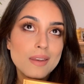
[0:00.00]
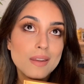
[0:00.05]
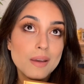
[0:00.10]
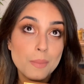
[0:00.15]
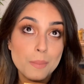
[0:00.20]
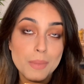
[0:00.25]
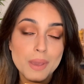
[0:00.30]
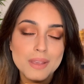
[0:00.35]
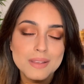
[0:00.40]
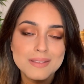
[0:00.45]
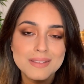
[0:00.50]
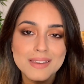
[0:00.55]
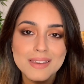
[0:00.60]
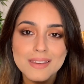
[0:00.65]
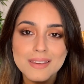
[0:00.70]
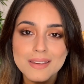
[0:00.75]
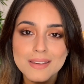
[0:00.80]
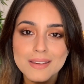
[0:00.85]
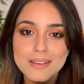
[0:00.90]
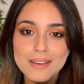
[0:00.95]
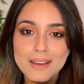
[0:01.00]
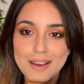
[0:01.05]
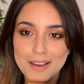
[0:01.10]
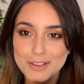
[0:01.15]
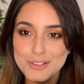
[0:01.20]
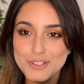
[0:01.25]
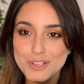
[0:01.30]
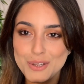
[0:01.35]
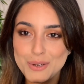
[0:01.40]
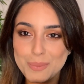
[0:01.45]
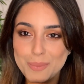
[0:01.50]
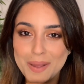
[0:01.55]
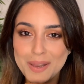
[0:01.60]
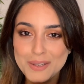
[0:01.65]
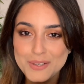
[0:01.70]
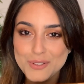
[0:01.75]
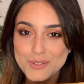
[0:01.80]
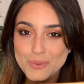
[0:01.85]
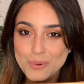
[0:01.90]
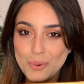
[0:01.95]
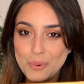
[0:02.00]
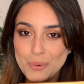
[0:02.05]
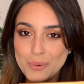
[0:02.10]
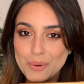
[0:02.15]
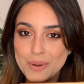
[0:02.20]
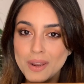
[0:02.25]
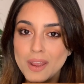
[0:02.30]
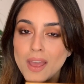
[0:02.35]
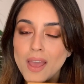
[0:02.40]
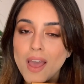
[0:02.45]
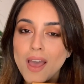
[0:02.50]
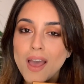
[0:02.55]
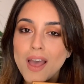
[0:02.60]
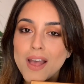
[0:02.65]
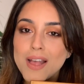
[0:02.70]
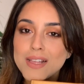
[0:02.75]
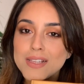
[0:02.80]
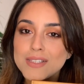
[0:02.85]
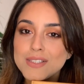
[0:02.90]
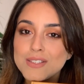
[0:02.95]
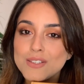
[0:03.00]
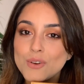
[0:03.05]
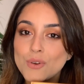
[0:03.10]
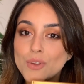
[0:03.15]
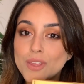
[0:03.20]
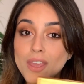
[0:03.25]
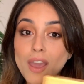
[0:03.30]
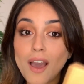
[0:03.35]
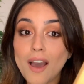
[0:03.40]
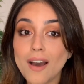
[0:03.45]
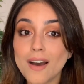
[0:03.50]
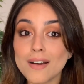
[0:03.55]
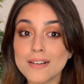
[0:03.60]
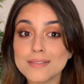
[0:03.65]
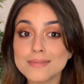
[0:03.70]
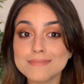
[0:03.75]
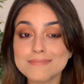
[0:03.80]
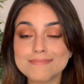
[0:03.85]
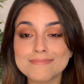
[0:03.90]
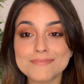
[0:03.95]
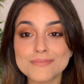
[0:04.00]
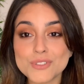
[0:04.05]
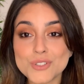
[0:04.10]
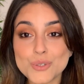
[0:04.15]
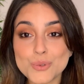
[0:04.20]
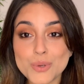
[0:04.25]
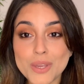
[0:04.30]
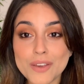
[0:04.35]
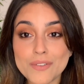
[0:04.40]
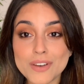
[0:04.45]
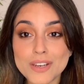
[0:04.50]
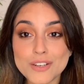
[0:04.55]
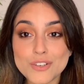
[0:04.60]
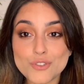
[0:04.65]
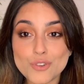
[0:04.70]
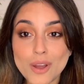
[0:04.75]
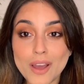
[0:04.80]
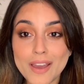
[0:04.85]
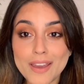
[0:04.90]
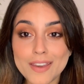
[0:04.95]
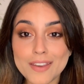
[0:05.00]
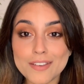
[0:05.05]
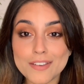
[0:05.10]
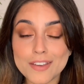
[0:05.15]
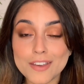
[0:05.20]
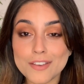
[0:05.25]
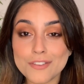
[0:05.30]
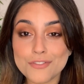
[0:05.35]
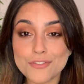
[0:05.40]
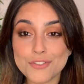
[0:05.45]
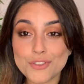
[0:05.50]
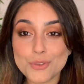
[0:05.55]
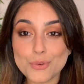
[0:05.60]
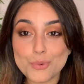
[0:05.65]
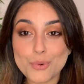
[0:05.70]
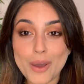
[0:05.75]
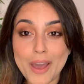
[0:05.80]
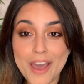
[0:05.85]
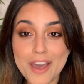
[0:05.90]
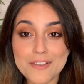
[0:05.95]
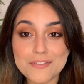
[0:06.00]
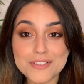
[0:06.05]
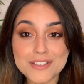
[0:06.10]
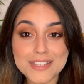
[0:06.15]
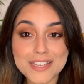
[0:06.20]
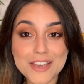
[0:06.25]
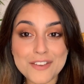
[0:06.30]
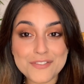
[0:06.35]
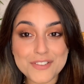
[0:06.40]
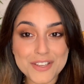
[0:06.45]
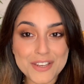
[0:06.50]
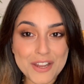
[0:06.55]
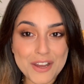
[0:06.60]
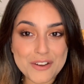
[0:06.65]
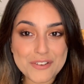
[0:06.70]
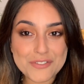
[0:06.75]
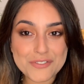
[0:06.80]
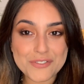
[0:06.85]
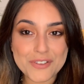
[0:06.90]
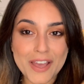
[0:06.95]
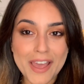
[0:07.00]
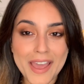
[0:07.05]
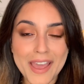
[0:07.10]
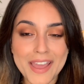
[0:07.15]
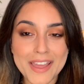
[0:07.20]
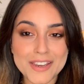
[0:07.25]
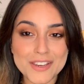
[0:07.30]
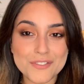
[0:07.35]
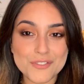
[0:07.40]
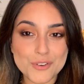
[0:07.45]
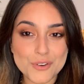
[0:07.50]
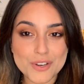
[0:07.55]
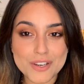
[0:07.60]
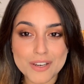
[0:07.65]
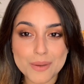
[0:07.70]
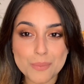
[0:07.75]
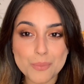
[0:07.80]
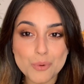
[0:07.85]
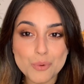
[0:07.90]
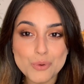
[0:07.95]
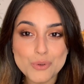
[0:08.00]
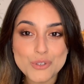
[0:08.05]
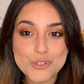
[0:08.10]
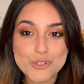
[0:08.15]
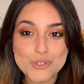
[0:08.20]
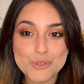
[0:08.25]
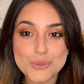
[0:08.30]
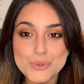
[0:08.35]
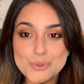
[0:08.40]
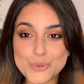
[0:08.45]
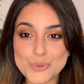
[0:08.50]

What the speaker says: amazing eyeshadow palette to own. So yeah, do give it a try if you have saved enough, and if you're in a mood to